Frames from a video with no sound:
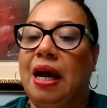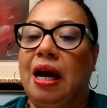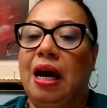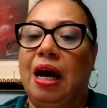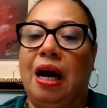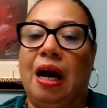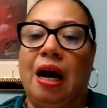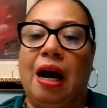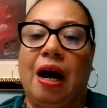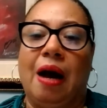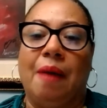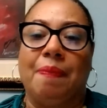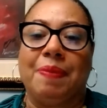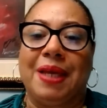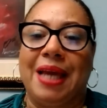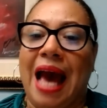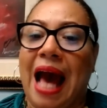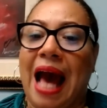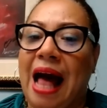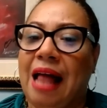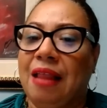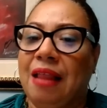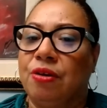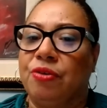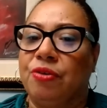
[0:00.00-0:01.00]

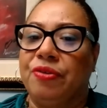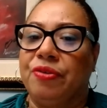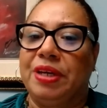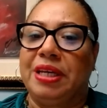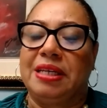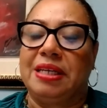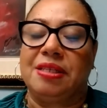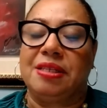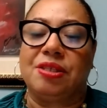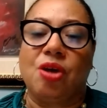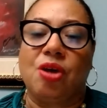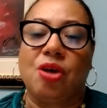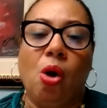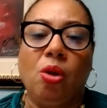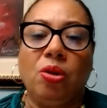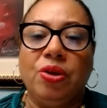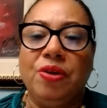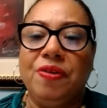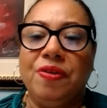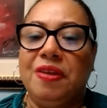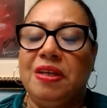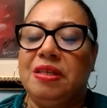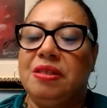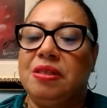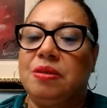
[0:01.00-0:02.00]
galleries, all
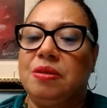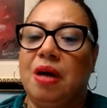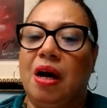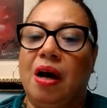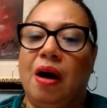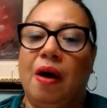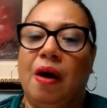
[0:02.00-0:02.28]
of these